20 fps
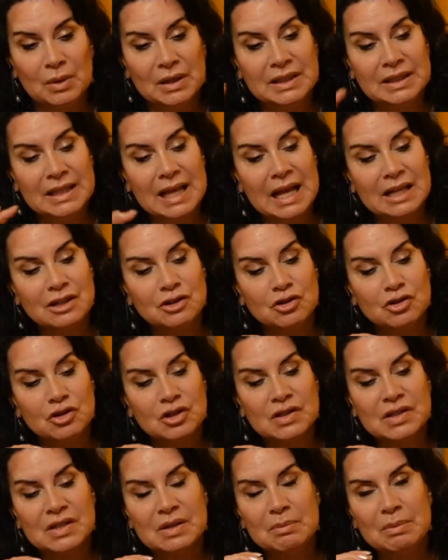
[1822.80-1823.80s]
But that's
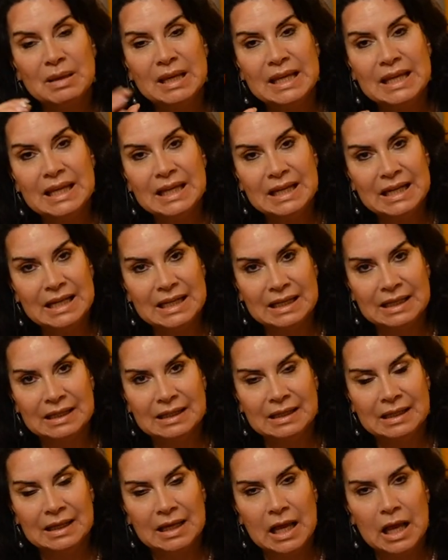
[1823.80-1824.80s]
just the beginning
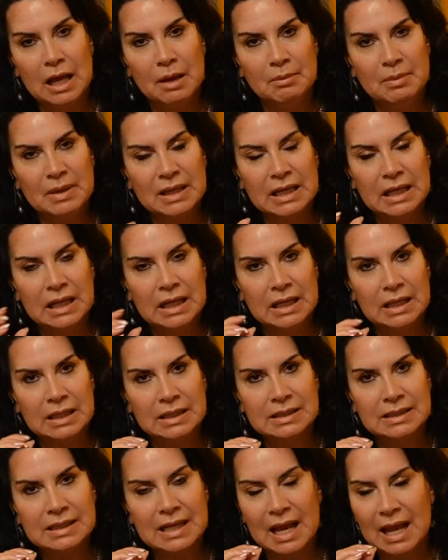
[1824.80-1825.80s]

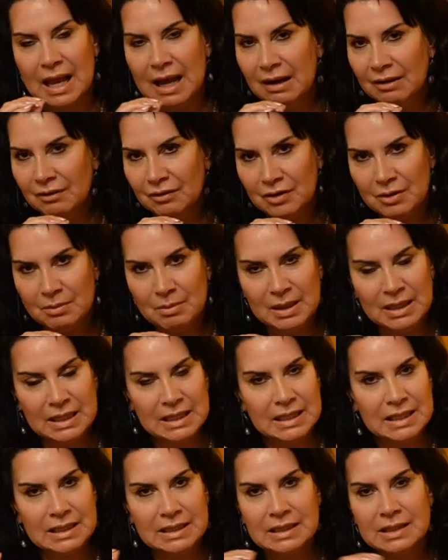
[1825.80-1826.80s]
because
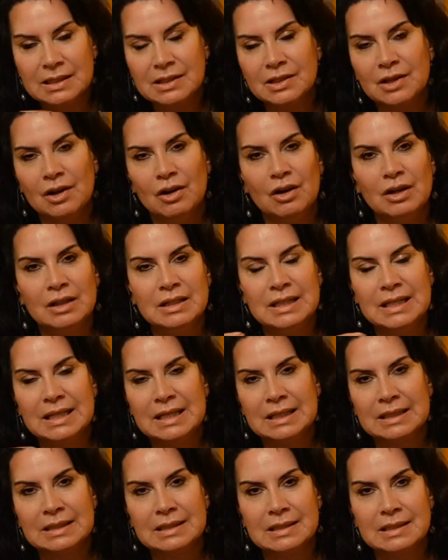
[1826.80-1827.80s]
everybody in this
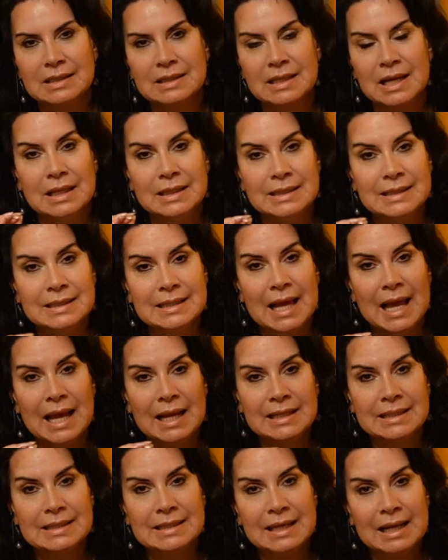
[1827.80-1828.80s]
audience
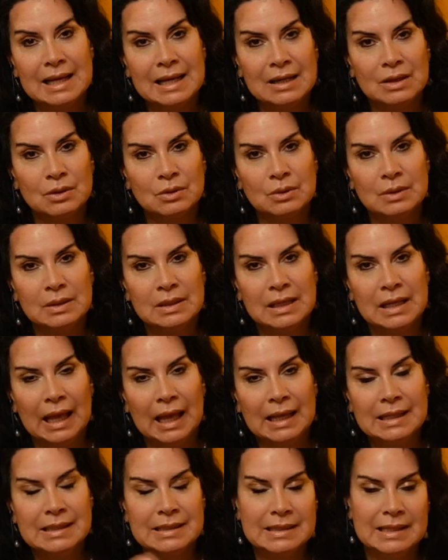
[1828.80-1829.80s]
sat down
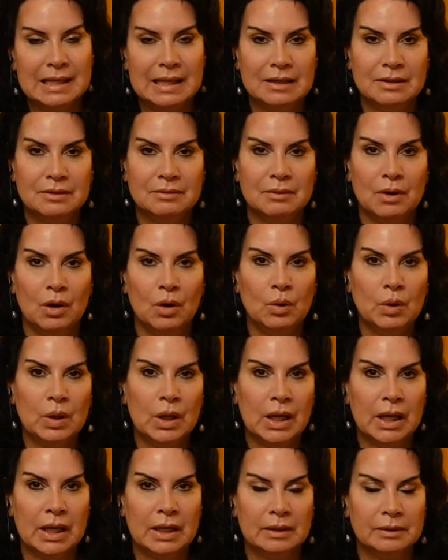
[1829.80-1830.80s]
and said,
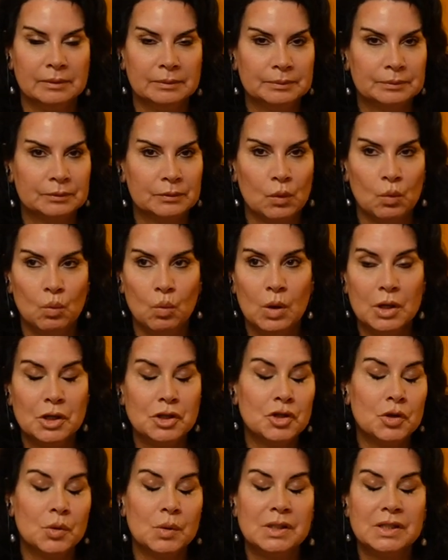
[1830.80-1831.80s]
okay, what
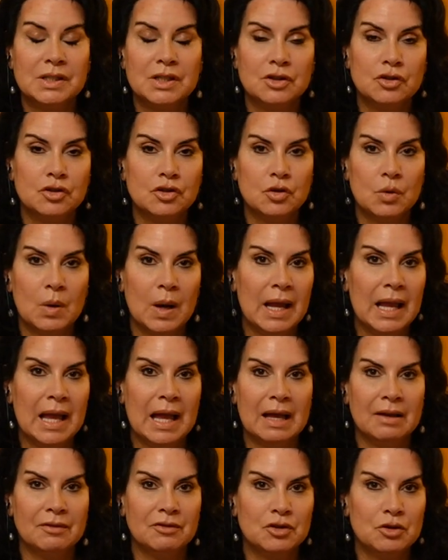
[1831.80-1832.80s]
choices do I
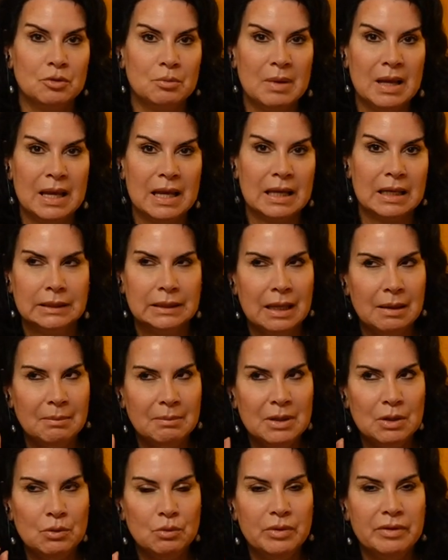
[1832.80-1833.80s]
have to make? Let
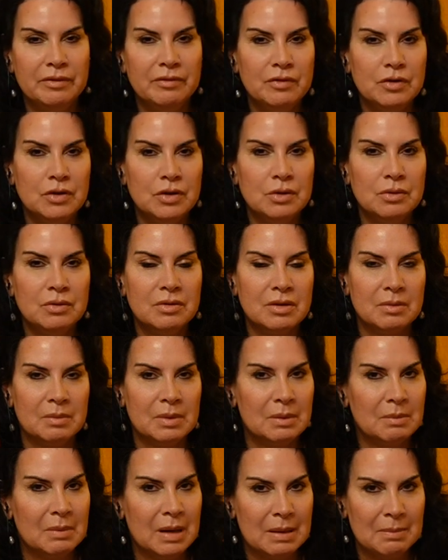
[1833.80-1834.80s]
me review them
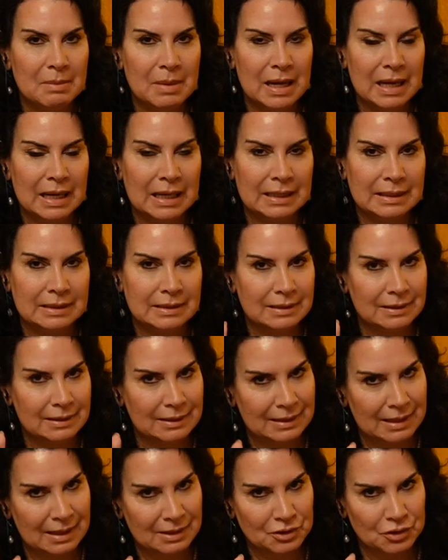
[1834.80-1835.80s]
in my mind.
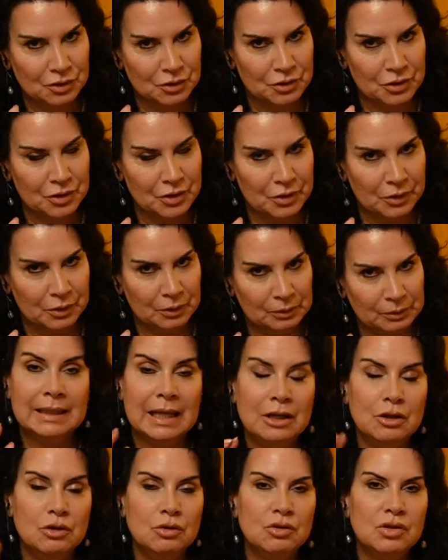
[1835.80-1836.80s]
Yes or no?
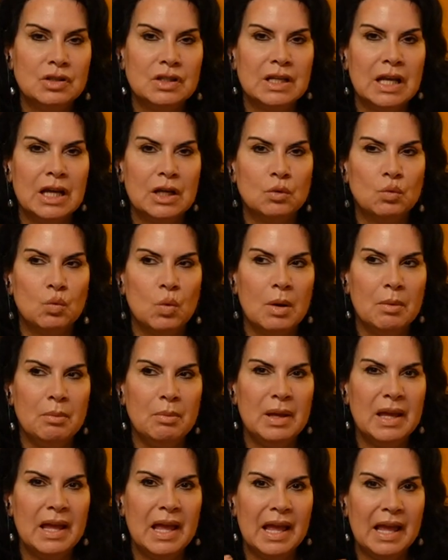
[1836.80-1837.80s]
Then you said, What
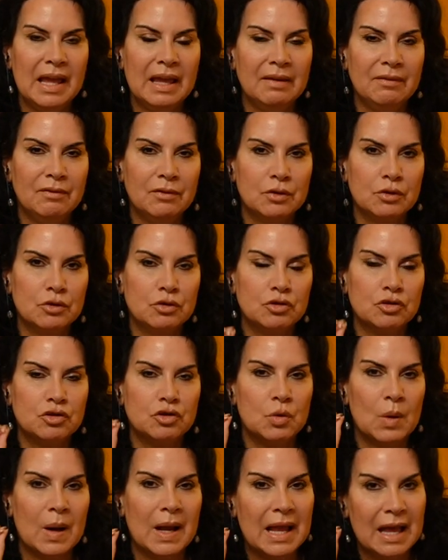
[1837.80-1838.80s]
behaviors
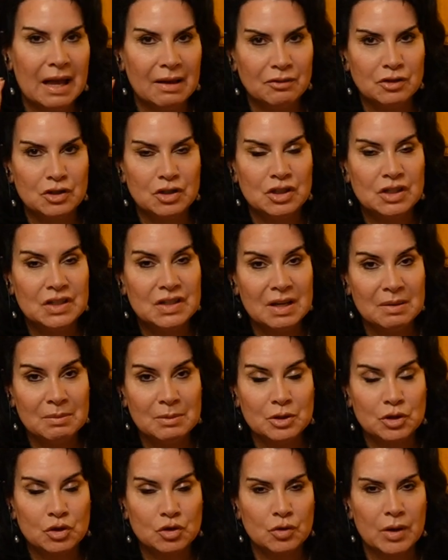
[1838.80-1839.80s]
do I have to
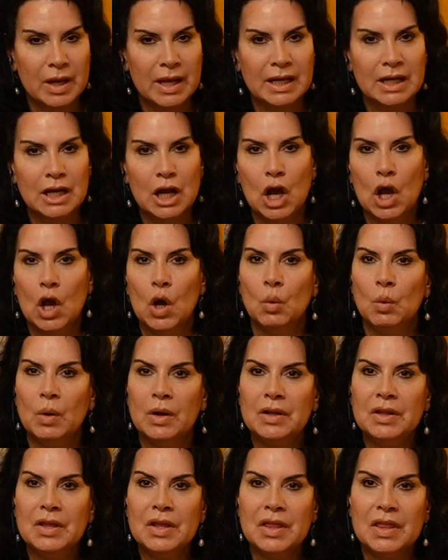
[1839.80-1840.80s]
demonstrate?
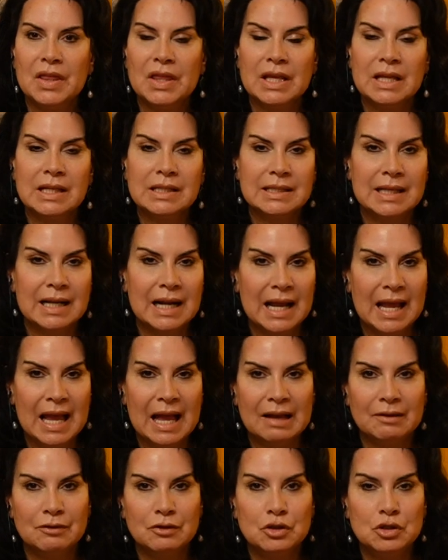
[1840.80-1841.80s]
What are the things that I
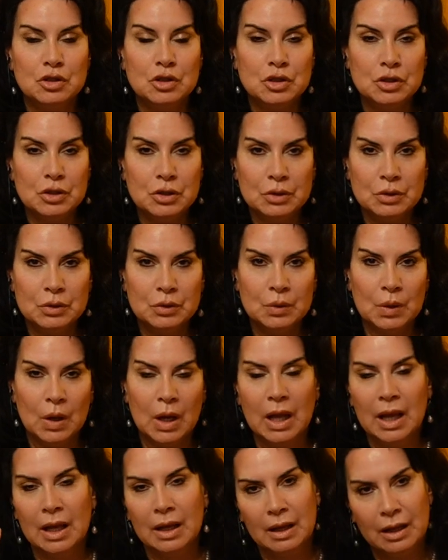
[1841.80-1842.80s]
have to do?
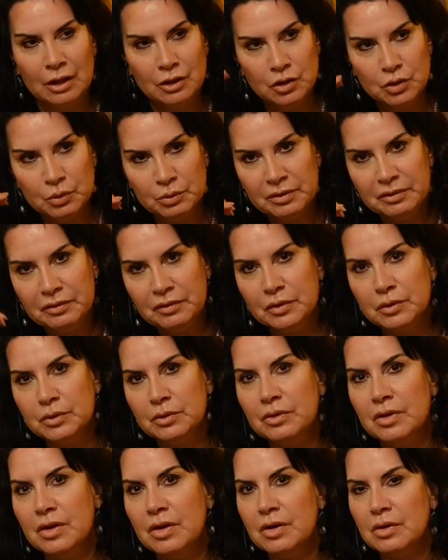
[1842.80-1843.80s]
And you
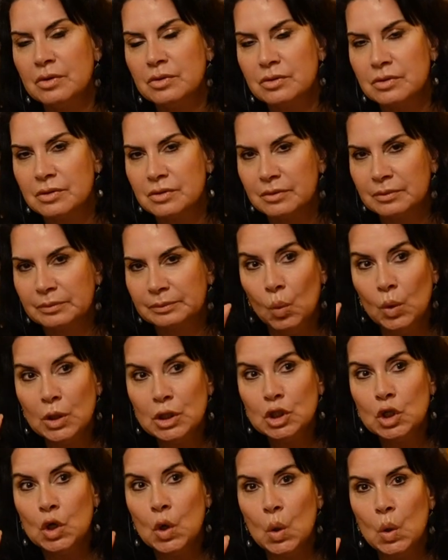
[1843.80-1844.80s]
reviewed those.
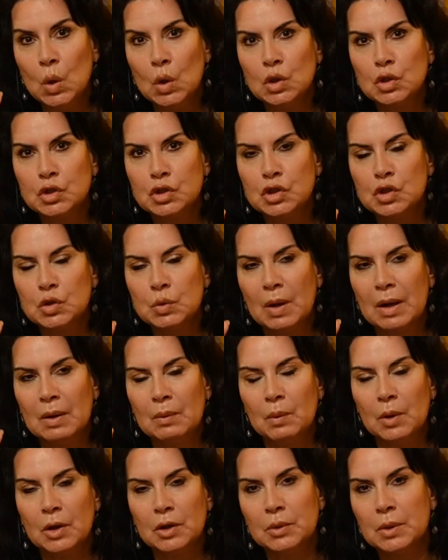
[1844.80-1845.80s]
What goals do I
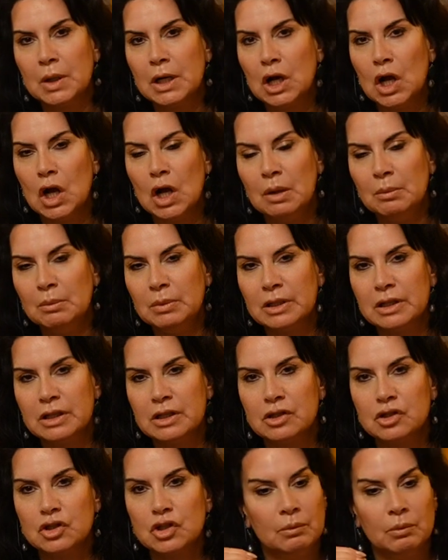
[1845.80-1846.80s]
want to
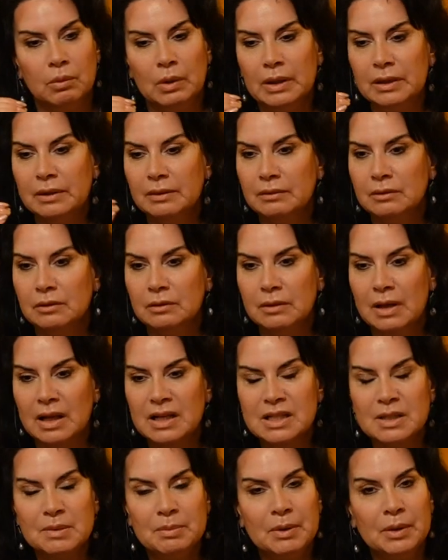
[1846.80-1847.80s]
accomplish? What
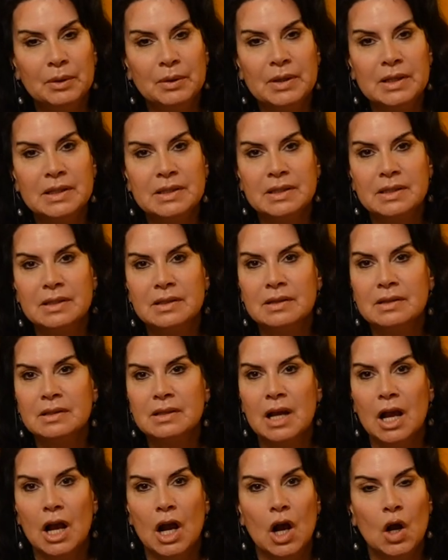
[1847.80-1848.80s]
experiences
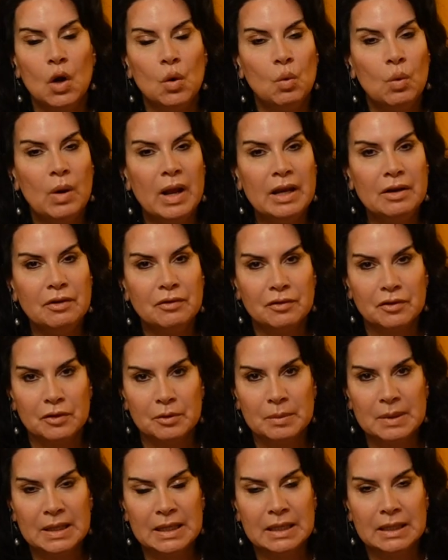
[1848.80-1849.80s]
await for
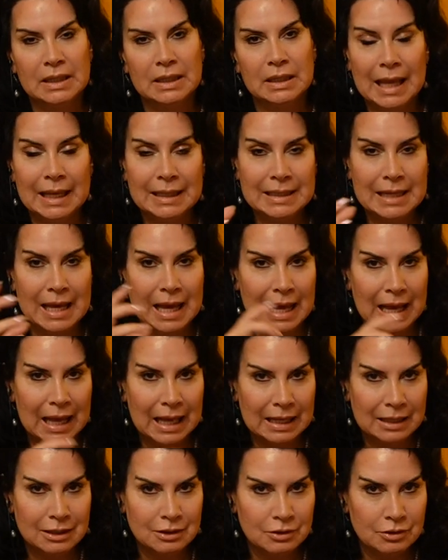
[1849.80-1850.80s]
me? And
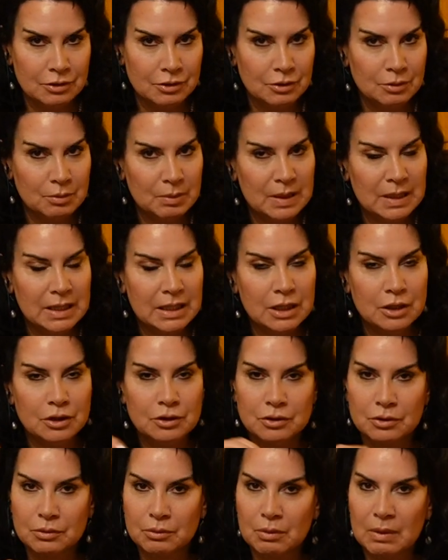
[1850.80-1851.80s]
as you begin
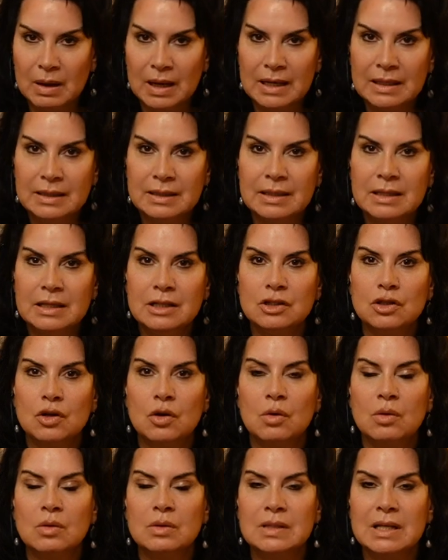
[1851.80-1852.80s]
to write these
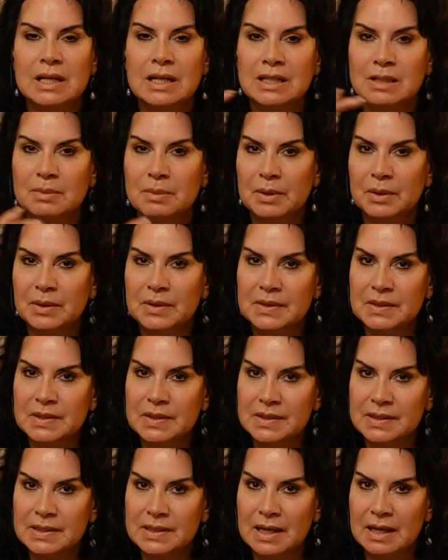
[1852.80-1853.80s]
goals and
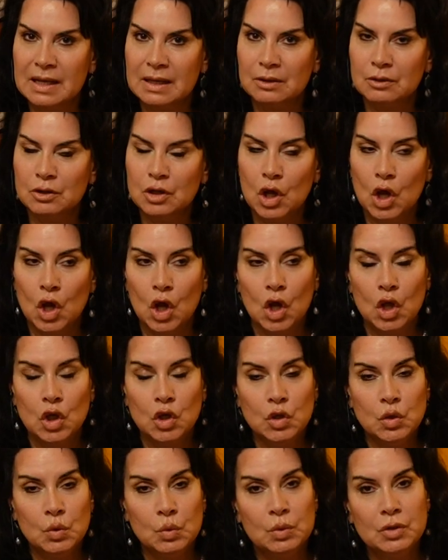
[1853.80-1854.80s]
experiences down,
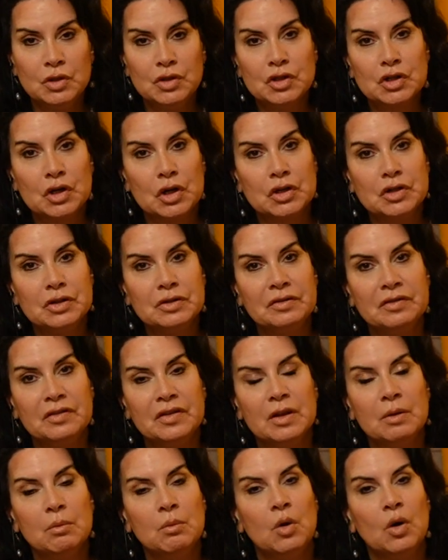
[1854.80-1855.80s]
you would start to
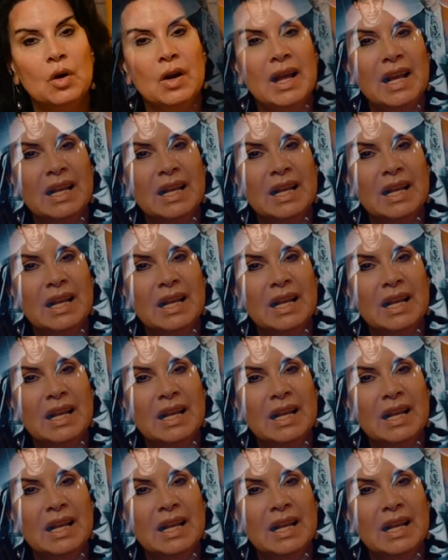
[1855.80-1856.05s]
feel more